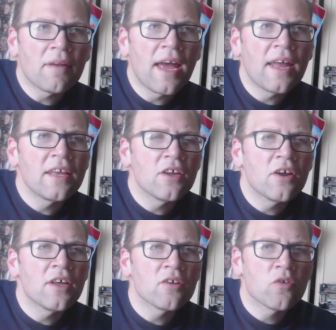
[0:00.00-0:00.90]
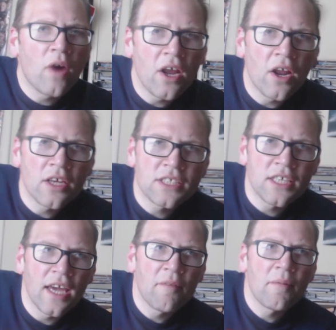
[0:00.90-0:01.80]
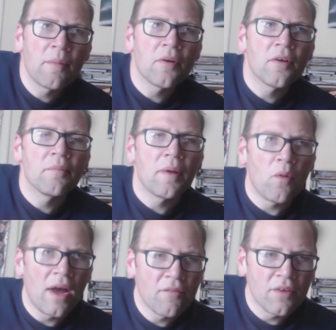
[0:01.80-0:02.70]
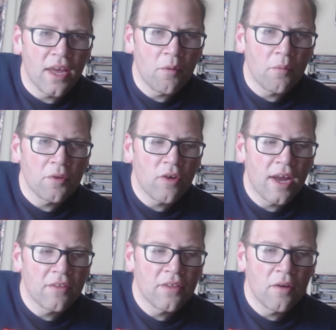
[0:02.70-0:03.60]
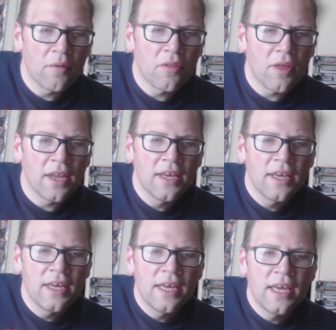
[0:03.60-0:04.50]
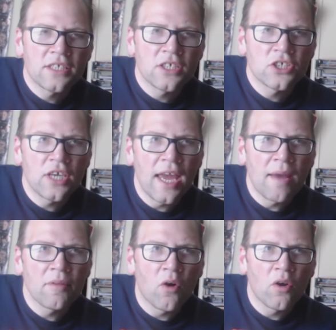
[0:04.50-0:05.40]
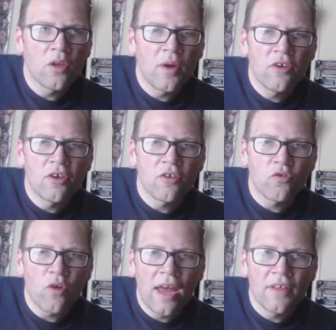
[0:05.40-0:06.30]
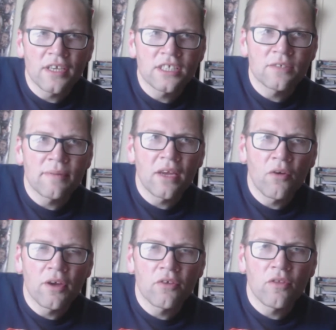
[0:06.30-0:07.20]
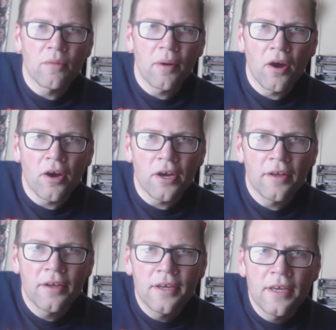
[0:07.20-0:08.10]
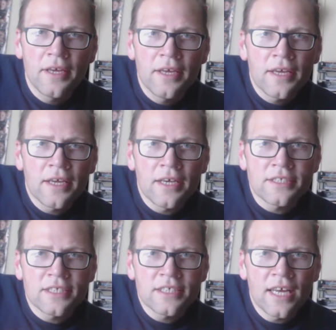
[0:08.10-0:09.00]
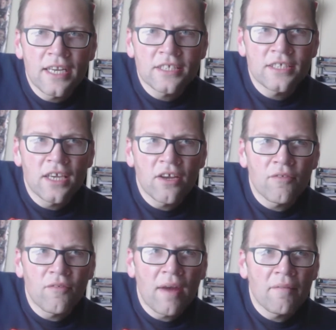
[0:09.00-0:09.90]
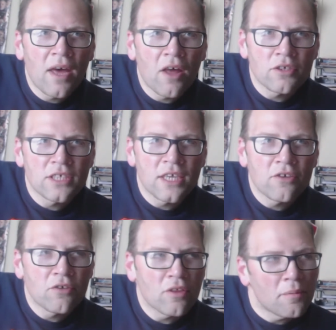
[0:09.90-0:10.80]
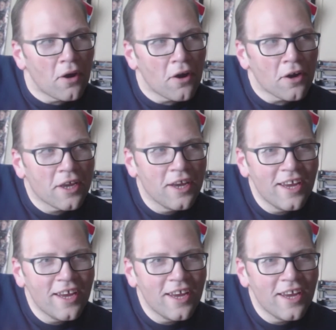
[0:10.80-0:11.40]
I'm glad, and quite honestly, I remember my wife and I when we tried it there. We thought it's a shame. The only way you can try this is by going to the park, because it's not necessarily $5 to get to the park.